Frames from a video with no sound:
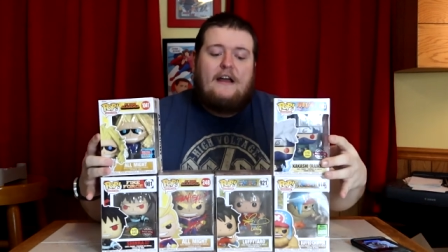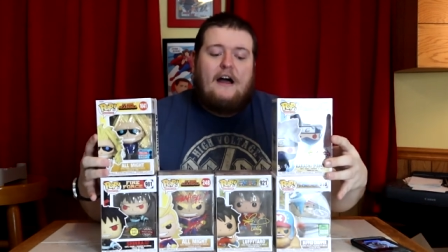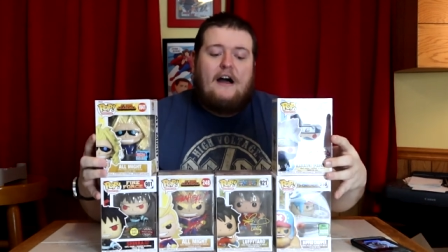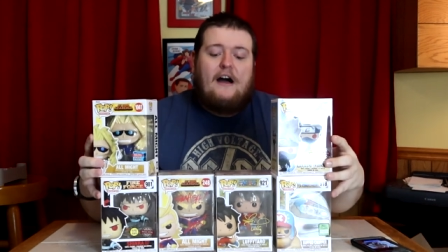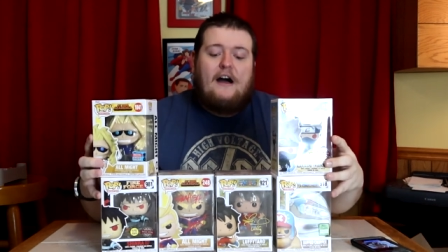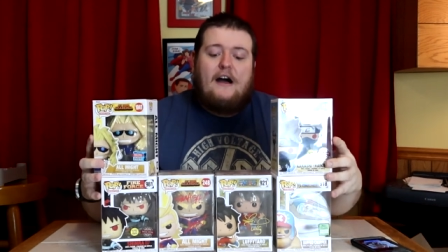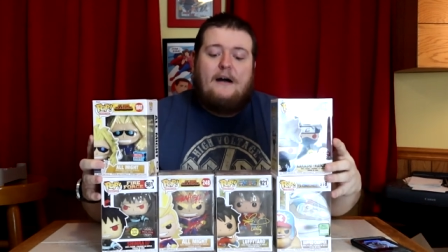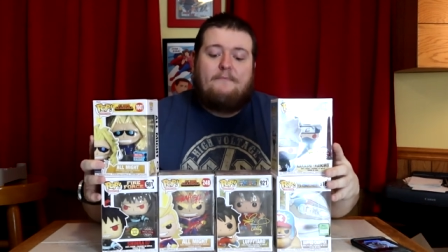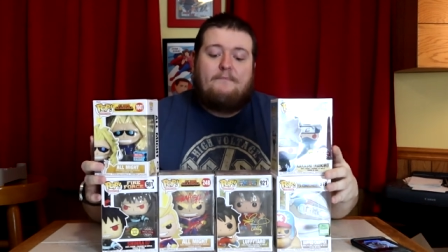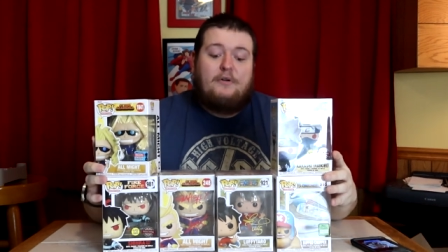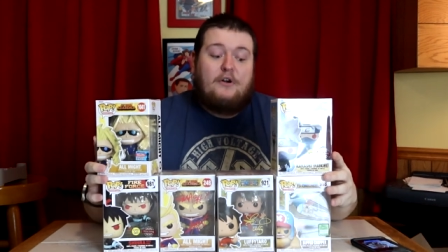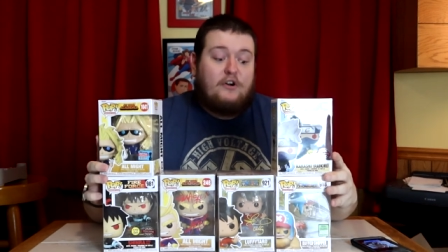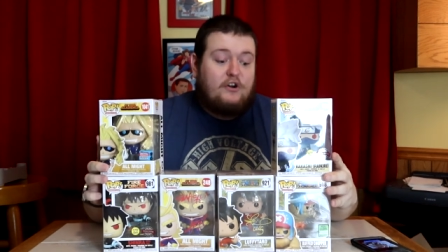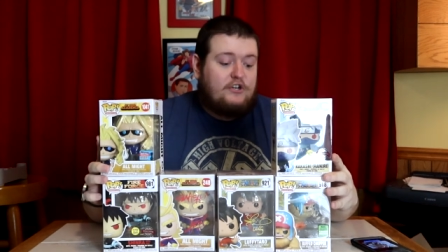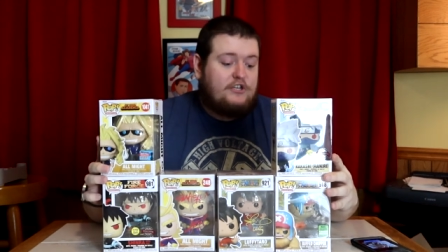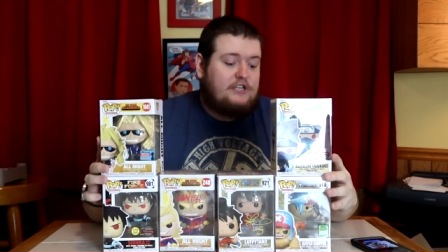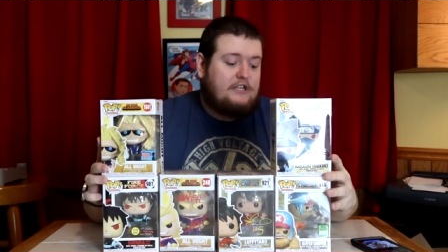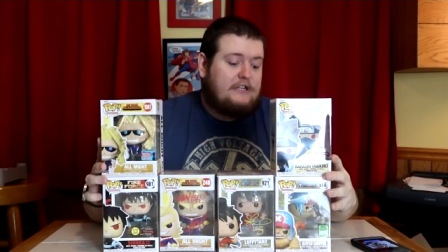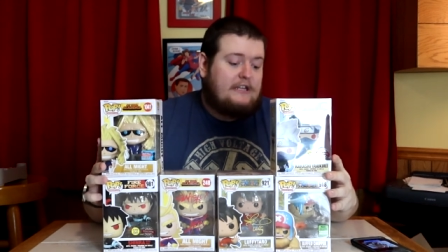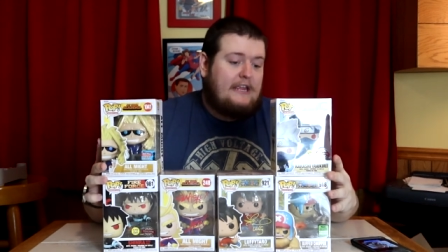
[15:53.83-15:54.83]
Uh,
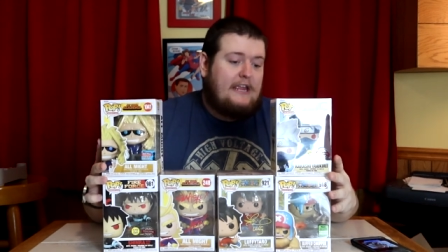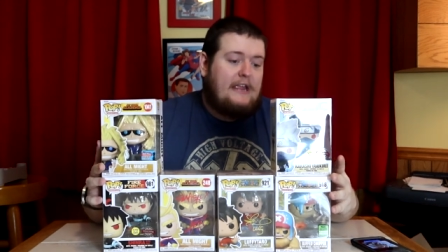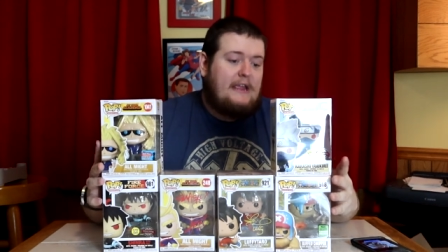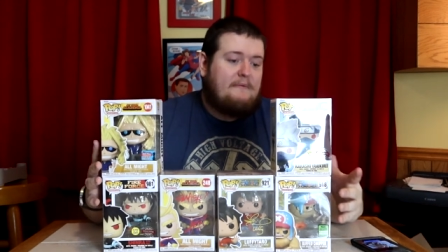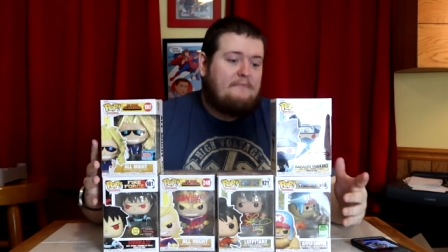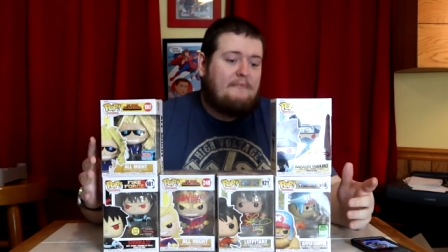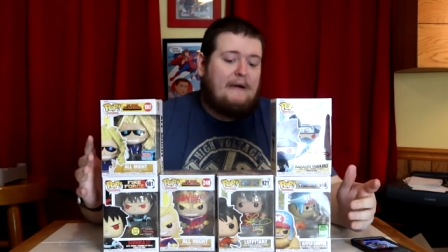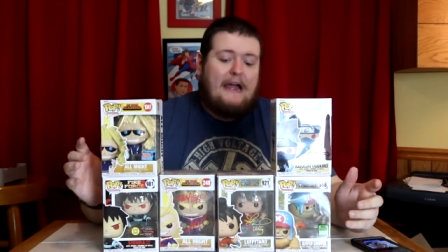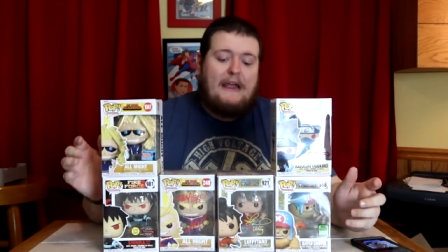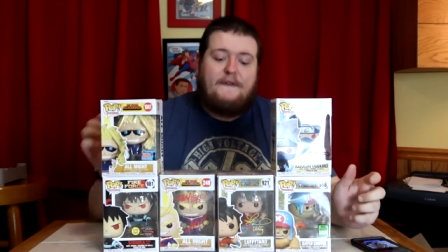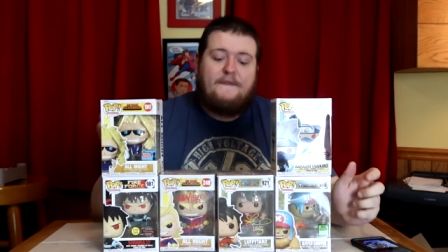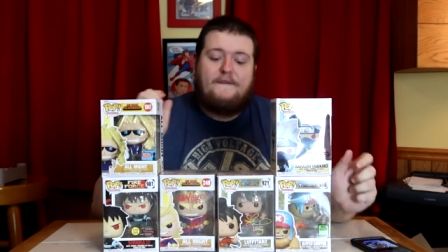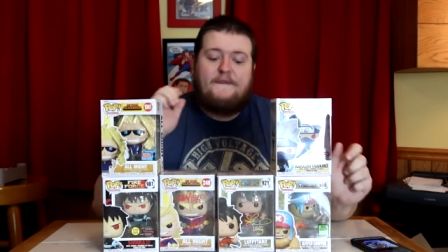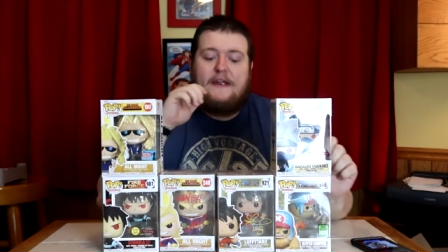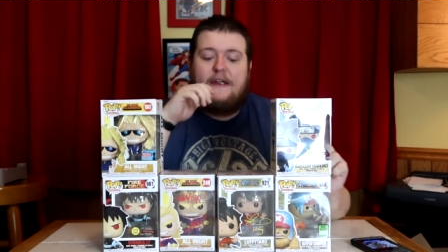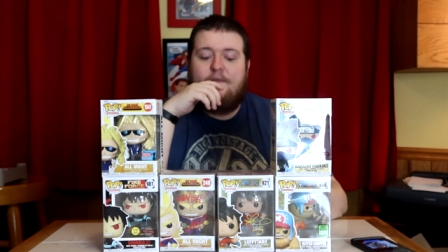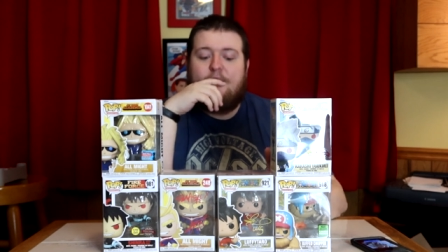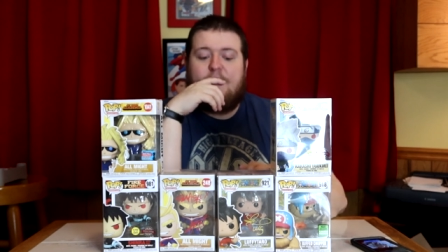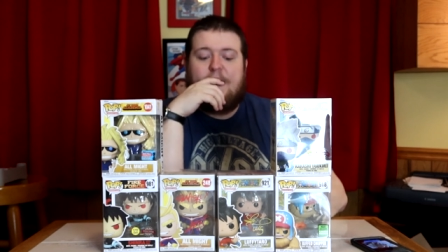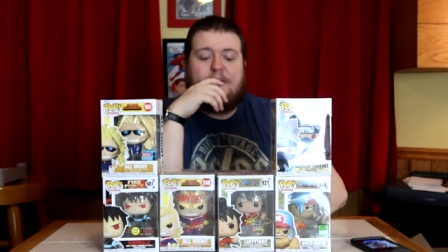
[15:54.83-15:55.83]
personally, my
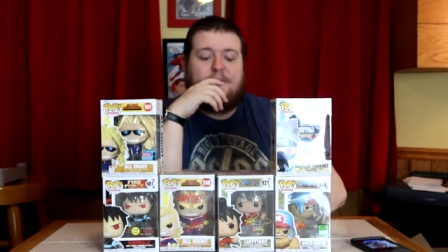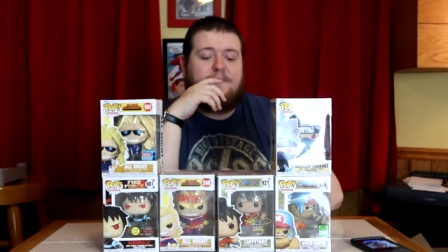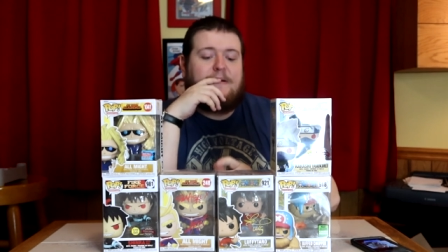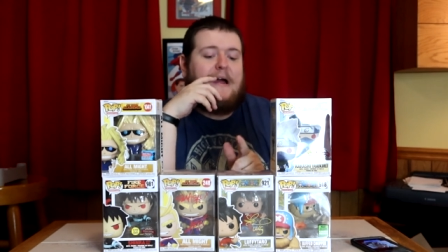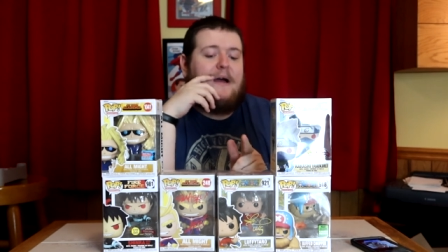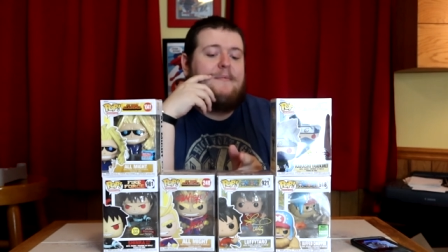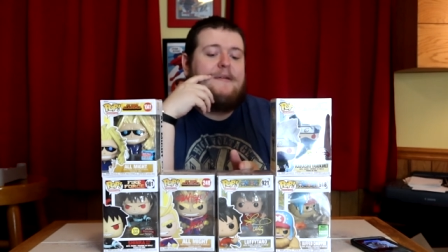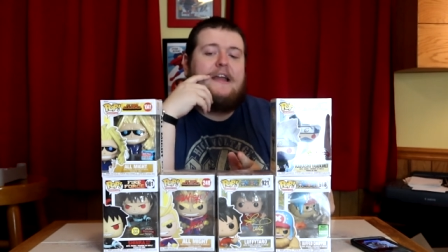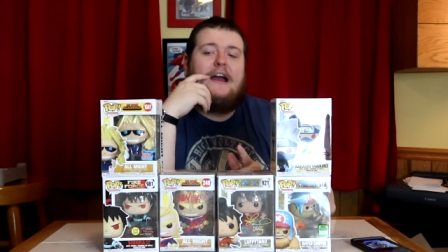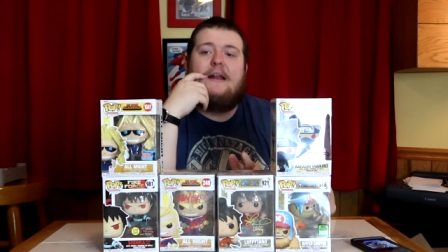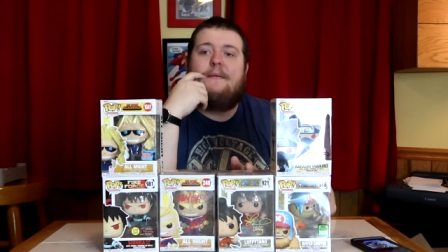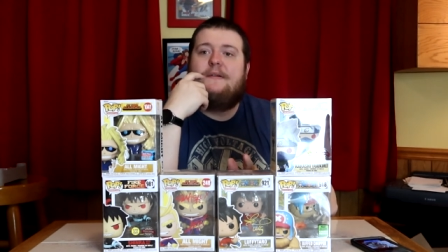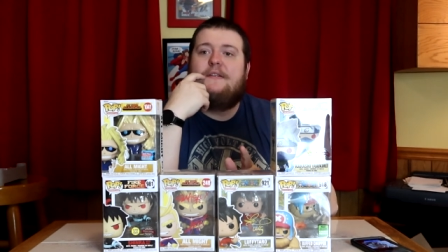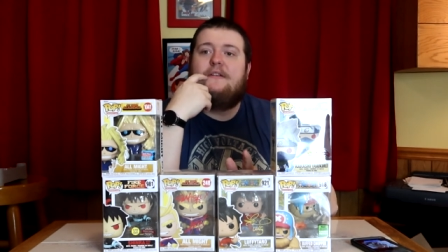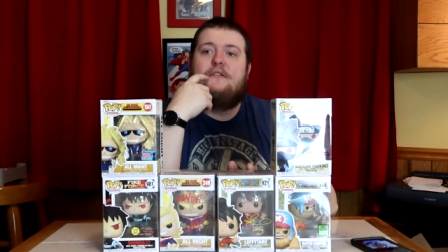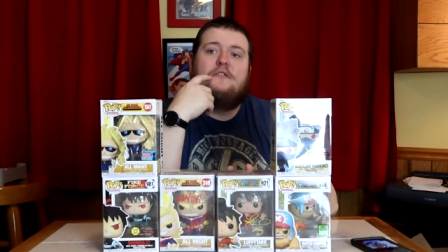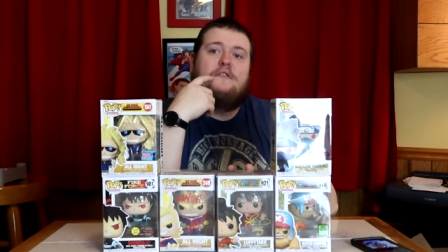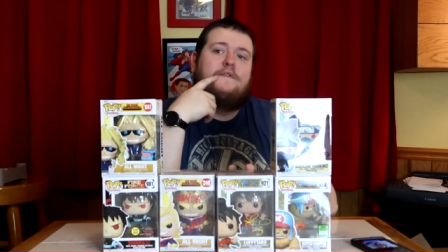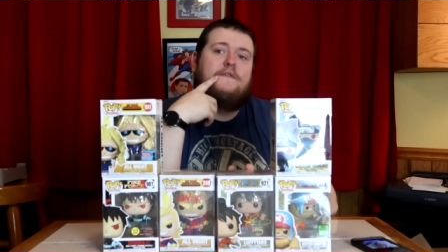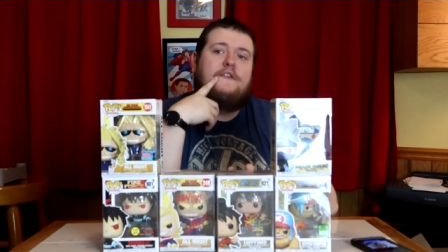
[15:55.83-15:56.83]
favorite is probably got to be the
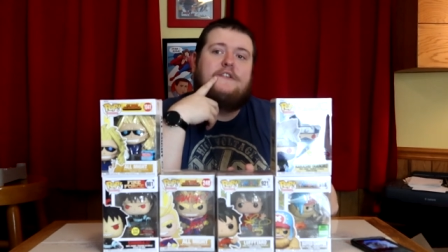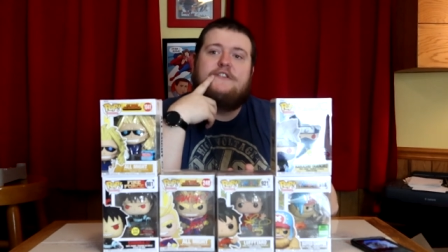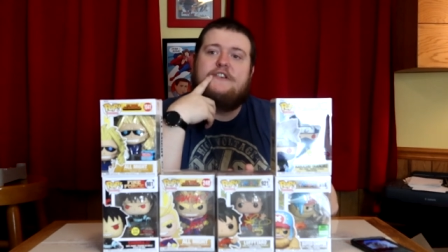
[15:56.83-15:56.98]
Luffy,